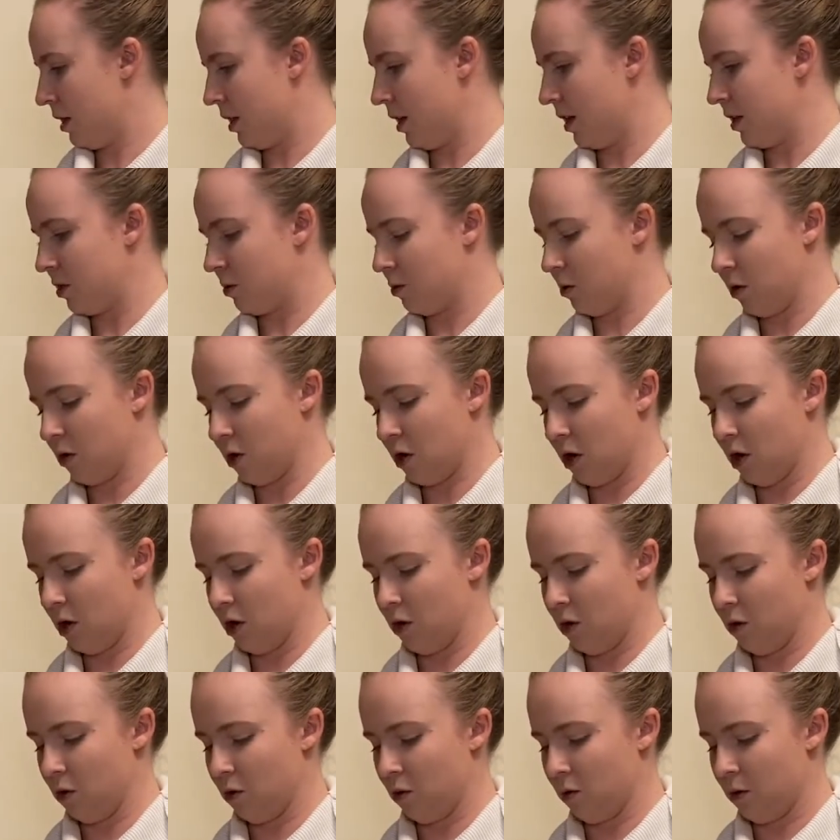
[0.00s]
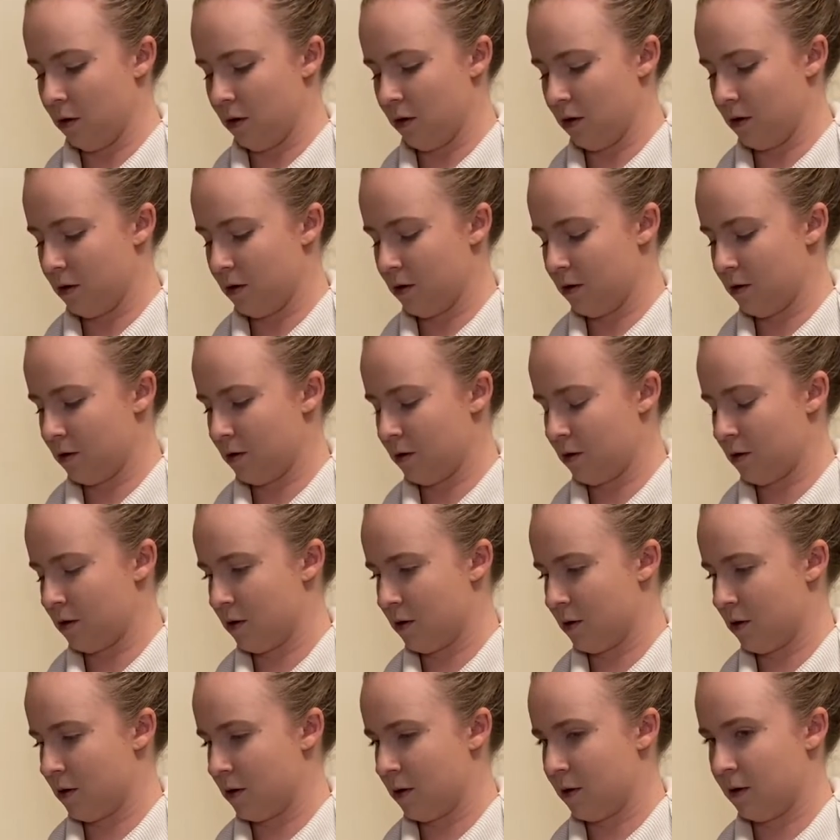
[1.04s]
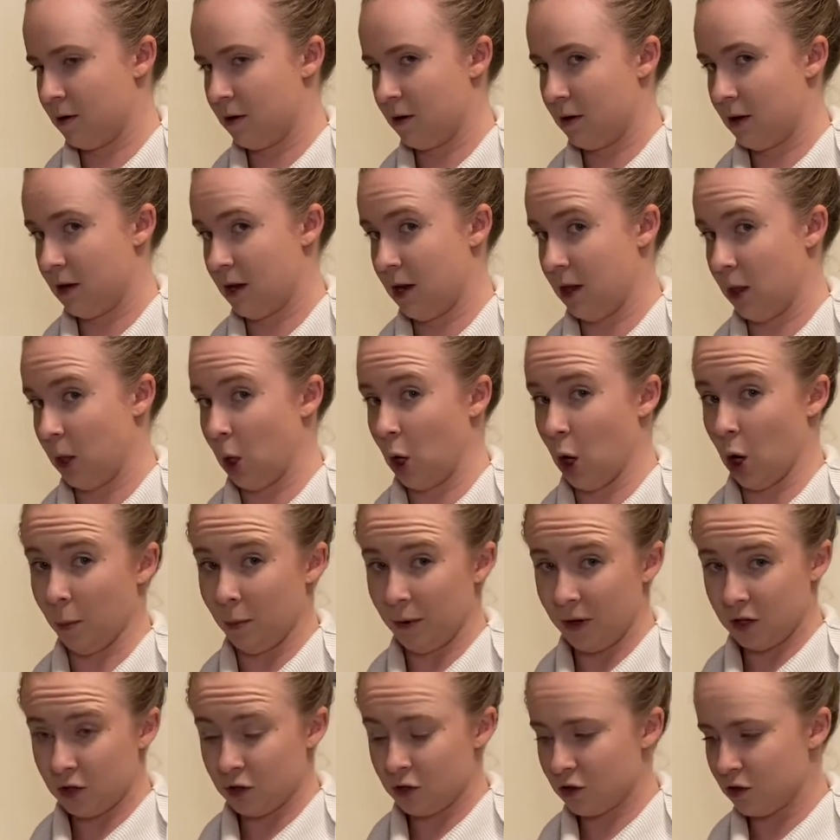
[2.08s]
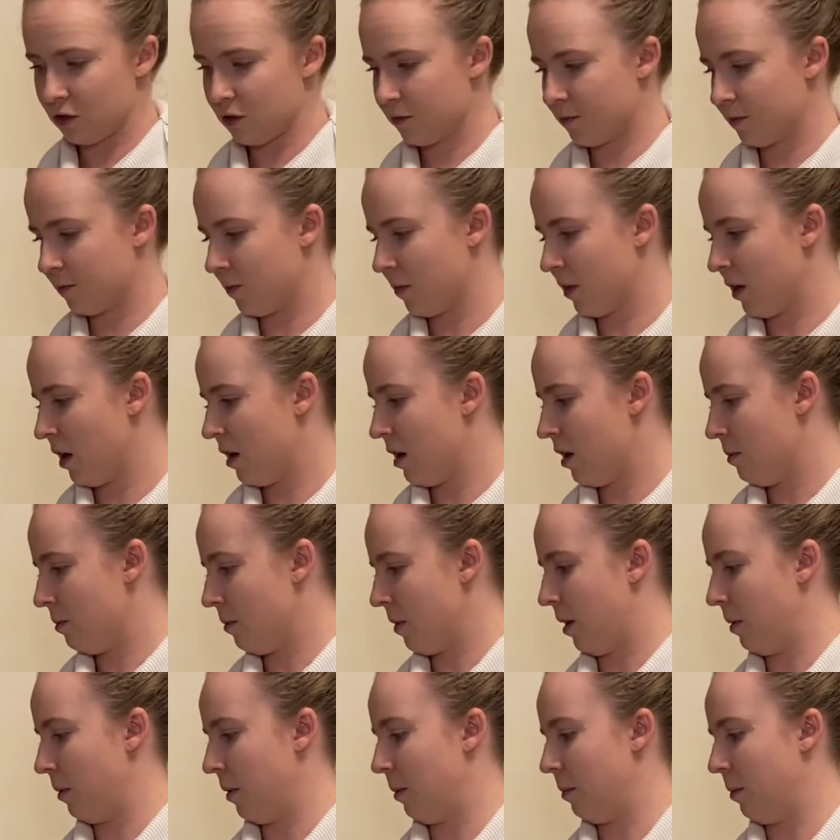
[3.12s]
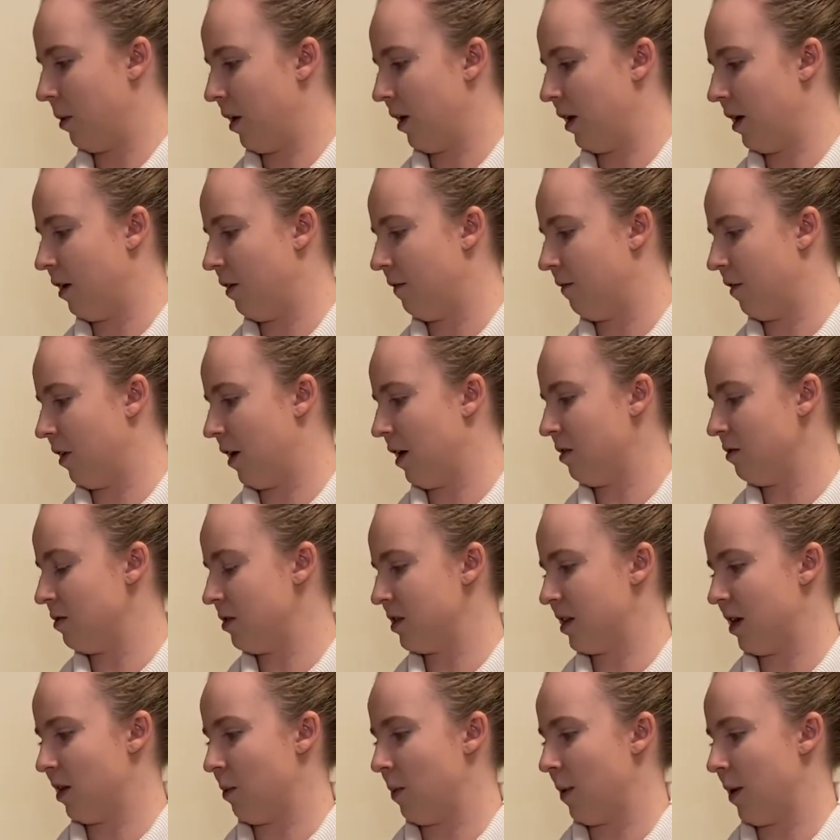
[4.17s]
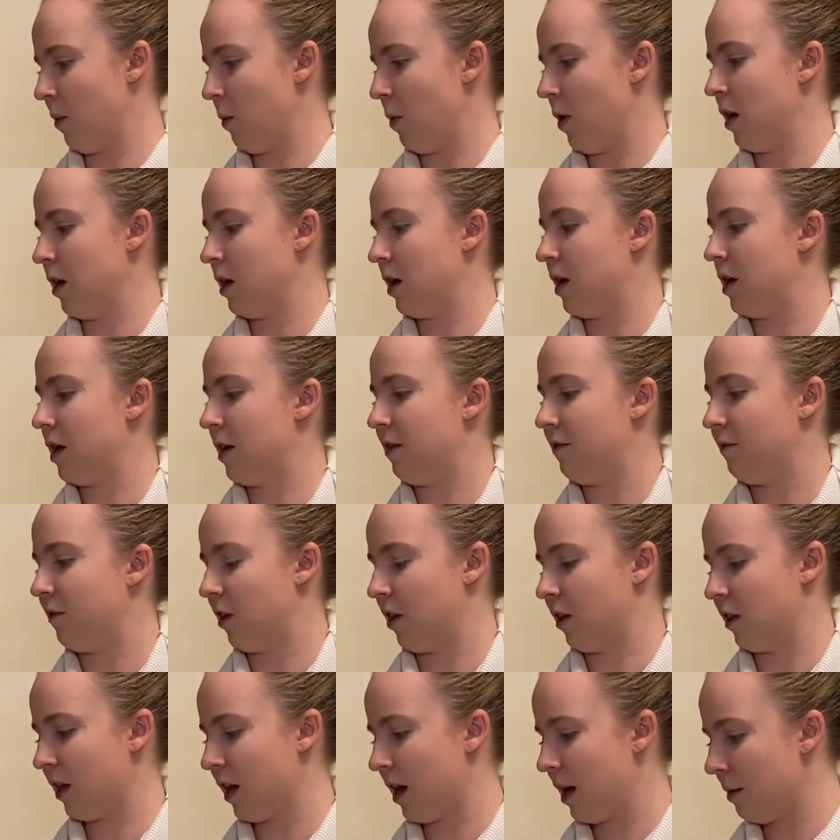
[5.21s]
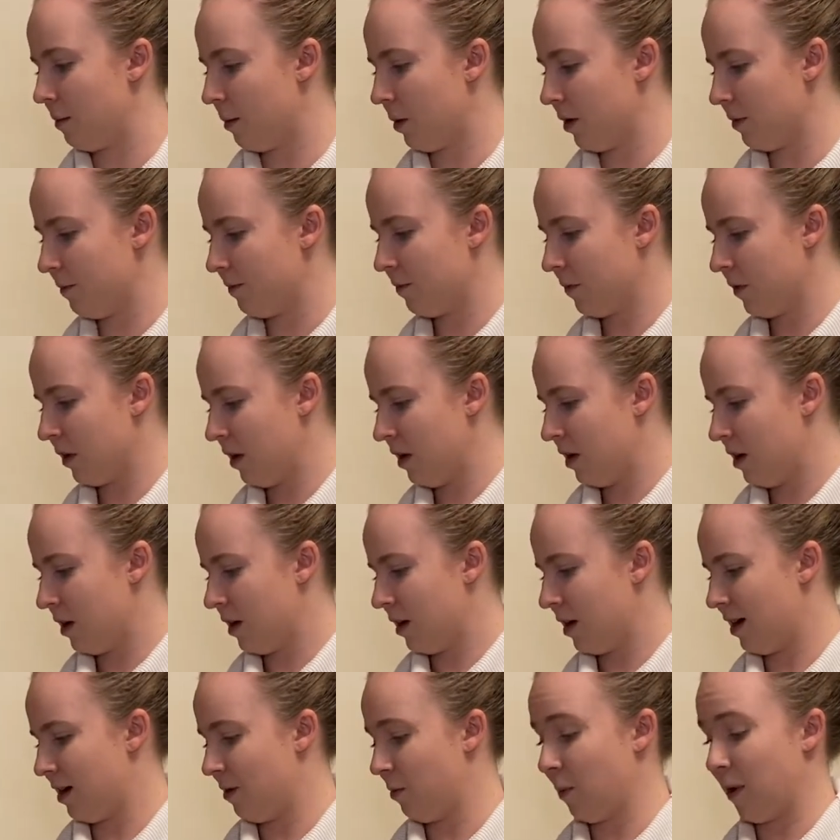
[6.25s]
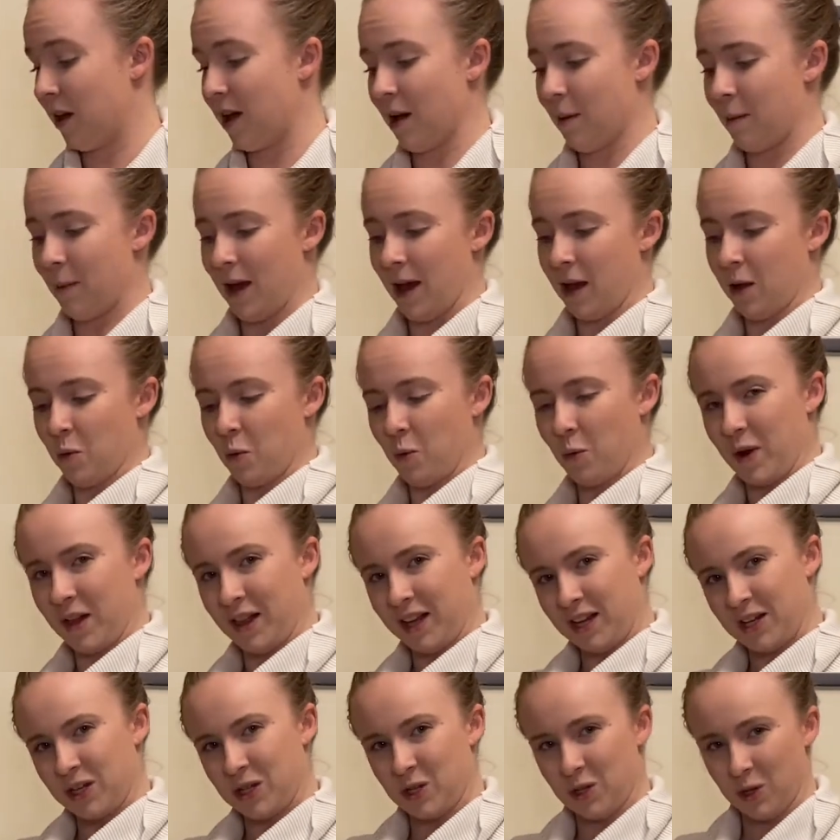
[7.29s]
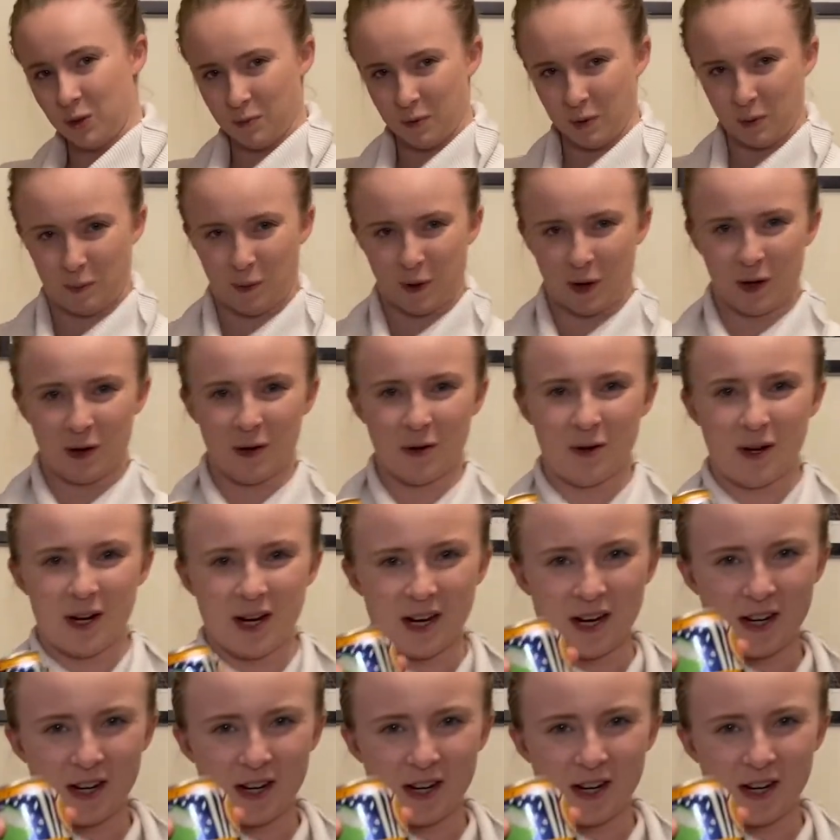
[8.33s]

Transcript: This will go in the garbage. I'm going to put it here for now because I don't want to walk in front of the camera. We got my Willie's Super Brew.